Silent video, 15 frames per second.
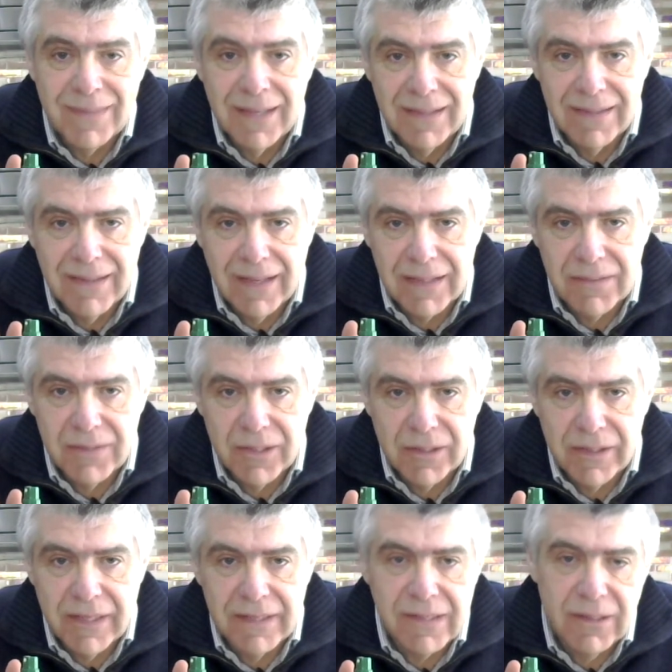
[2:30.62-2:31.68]
Thanks for
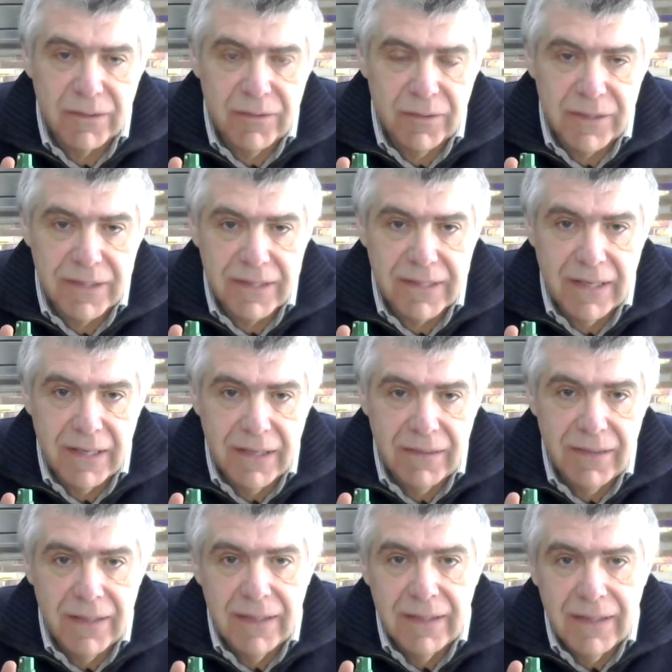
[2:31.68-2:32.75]
joining us. Look forward to seeing
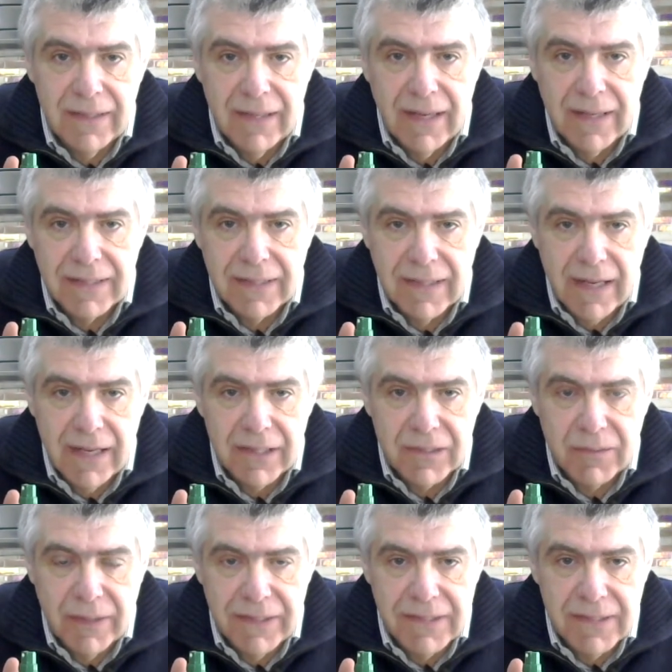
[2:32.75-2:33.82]
you at our Ash
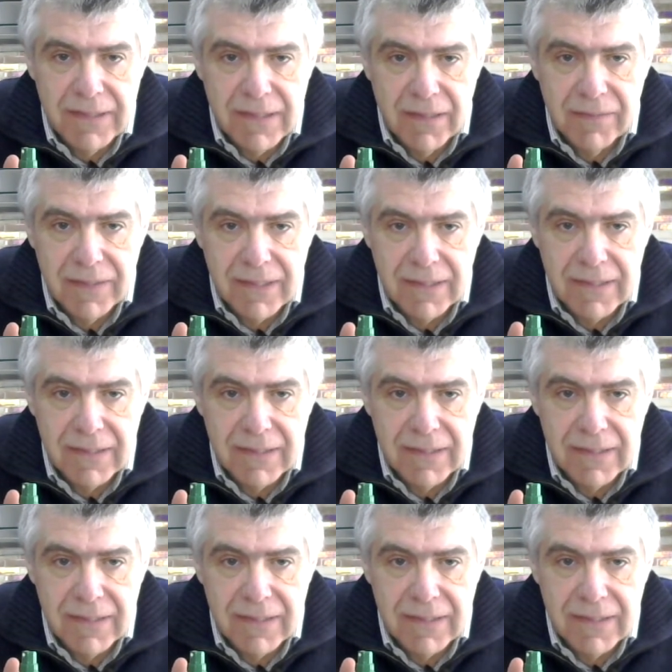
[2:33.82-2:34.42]
Wednesday services